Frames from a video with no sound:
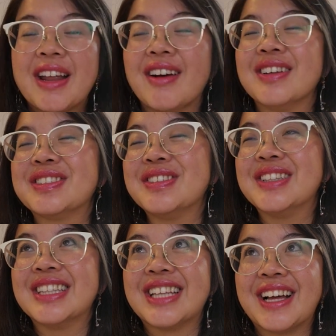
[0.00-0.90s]
I also
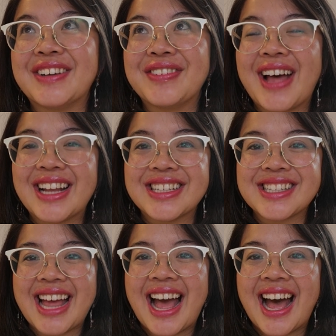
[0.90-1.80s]
love just
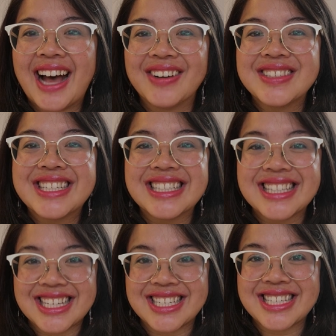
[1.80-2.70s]
how
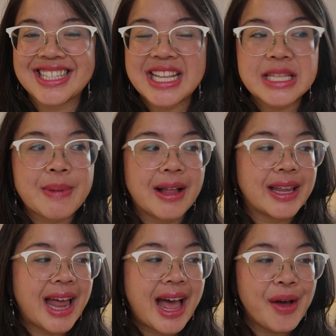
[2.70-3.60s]
delicious they smell
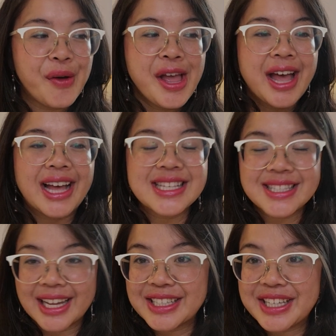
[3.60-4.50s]
and how a
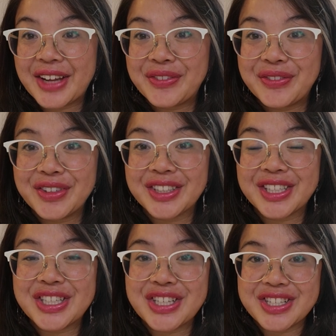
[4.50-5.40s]
scent can
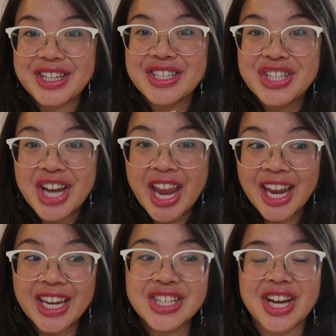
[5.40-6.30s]
really just
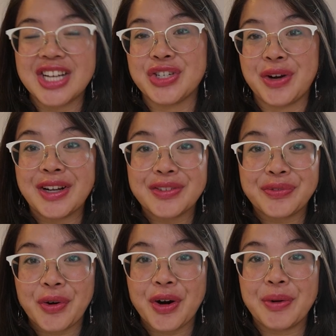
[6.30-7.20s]
change and
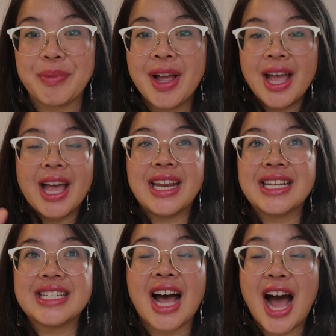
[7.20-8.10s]
transform an
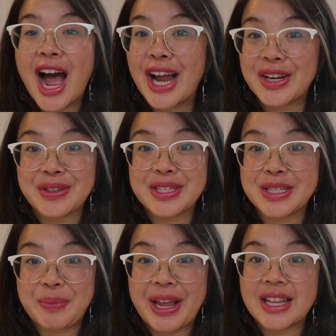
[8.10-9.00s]
entire
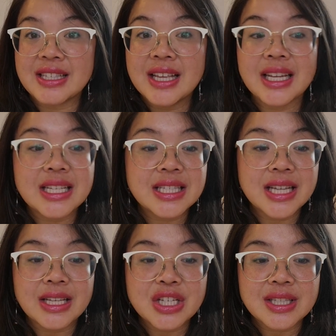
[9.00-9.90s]
space.
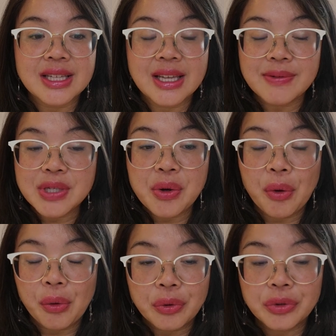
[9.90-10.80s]
It just gives you a
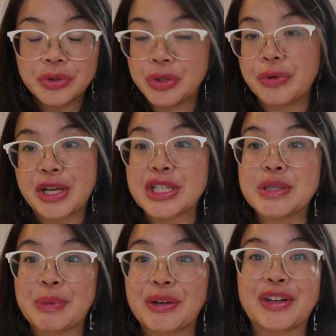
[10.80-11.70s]
whole new
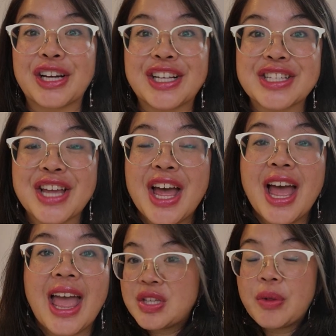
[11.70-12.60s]
experience.
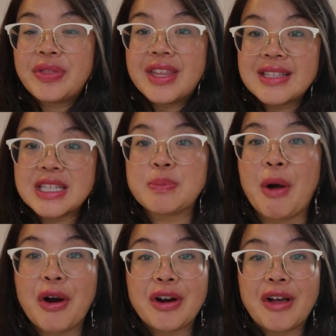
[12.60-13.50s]
So this is
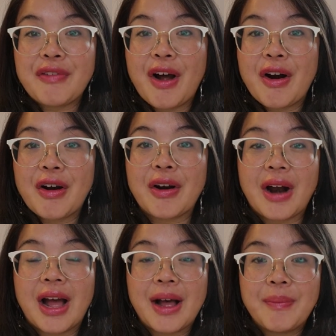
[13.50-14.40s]
part of our